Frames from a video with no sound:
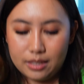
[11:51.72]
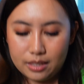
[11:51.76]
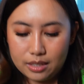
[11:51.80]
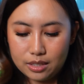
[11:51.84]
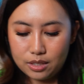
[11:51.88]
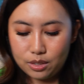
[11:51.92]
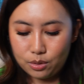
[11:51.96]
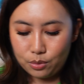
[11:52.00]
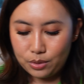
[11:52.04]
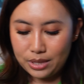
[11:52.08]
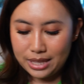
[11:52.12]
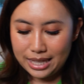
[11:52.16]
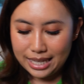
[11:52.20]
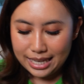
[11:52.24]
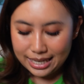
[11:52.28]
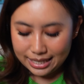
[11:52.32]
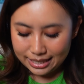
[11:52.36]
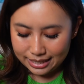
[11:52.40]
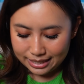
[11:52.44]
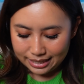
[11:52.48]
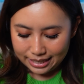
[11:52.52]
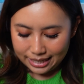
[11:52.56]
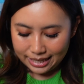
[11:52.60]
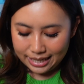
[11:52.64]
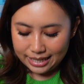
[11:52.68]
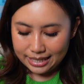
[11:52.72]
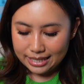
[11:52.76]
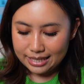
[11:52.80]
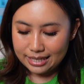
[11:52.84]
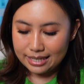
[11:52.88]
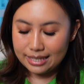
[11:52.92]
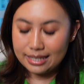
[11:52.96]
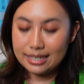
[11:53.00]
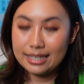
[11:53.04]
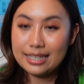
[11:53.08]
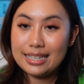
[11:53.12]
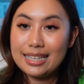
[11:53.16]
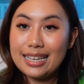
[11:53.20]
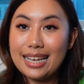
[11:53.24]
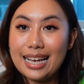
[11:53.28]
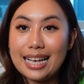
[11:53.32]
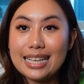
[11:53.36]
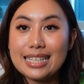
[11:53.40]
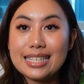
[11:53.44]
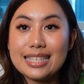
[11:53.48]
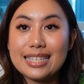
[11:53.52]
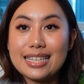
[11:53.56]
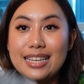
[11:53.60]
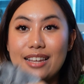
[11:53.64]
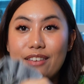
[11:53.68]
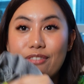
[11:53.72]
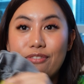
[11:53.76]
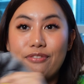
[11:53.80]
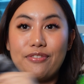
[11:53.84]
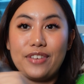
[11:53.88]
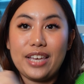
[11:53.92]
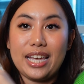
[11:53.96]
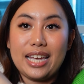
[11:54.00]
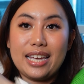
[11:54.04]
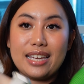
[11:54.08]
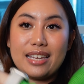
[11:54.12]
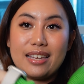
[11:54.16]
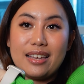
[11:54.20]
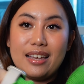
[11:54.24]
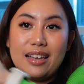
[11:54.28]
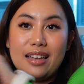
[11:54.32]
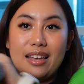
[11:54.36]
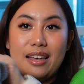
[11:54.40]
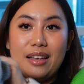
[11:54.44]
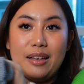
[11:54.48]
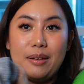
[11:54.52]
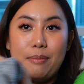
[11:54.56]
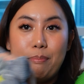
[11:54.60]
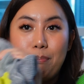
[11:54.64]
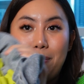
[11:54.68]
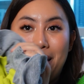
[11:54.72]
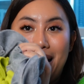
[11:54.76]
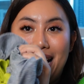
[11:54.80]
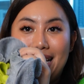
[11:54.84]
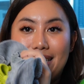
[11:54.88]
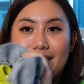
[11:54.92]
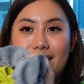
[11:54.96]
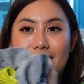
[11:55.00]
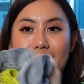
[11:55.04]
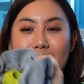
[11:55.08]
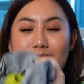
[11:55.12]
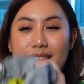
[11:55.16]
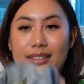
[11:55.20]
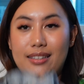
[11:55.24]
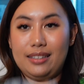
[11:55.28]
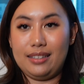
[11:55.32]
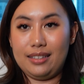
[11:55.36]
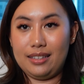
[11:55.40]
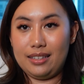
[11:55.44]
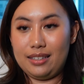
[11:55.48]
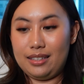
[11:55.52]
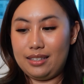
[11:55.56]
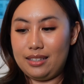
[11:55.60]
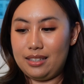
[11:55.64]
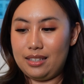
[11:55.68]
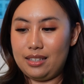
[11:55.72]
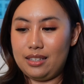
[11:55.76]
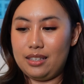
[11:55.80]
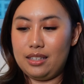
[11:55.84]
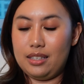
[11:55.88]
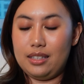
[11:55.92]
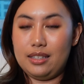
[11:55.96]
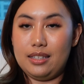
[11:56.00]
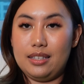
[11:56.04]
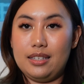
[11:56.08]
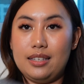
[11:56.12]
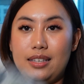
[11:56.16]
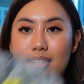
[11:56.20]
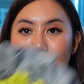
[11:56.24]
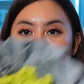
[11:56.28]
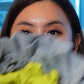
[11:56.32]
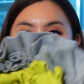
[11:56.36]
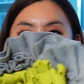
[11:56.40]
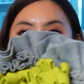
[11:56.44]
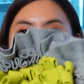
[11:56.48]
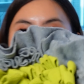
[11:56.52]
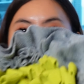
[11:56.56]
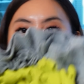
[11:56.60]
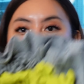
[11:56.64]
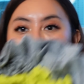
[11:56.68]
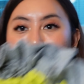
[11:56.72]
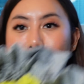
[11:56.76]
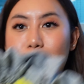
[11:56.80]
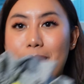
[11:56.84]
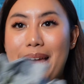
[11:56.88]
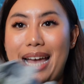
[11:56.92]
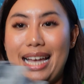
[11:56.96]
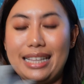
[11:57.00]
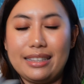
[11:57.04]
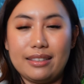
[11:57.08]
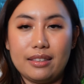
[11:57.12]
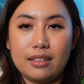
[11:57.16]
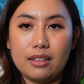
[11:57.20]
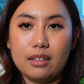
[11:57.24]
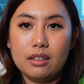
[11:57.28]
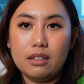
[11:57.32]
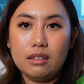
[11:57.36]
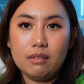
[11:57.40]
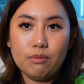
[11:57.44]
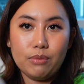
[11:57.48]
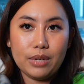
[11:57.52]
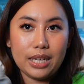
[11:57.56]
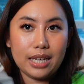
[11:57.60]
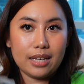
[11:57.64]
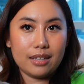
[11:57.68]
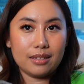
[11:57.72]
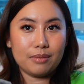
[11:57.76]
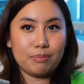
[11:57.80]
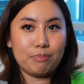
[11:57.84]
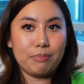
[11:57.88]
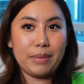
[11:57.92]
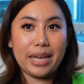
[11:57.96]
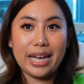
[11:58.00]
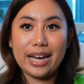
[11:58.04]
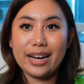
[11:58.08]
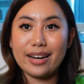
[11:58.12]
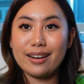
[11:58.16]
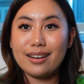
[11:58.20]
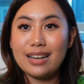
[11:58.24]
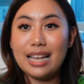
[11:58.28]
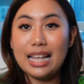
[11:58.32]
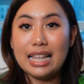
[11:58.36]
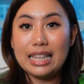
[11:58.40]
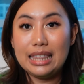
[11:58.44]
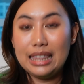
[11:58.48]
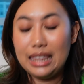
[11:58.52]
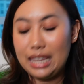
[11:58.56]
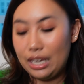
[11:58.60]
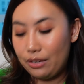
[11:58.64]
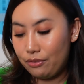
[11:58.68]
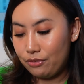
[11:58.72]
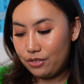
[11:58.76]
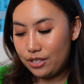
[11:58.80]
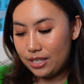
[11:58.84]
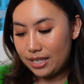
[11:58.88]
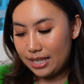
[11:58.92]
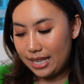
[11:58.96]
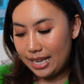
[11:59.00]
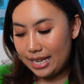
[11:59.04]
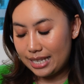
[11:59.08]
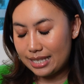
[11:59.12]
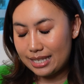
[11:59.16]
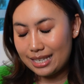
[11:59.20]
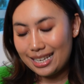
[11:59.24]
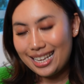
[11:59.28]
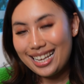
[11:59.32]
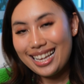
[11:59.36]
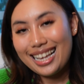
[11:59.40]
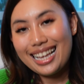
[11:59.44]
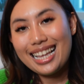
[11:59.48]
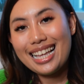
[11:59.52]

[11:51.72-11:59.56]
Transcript: So this is a sniffing mat. This is sniffing mat. Wait, Bear loves this.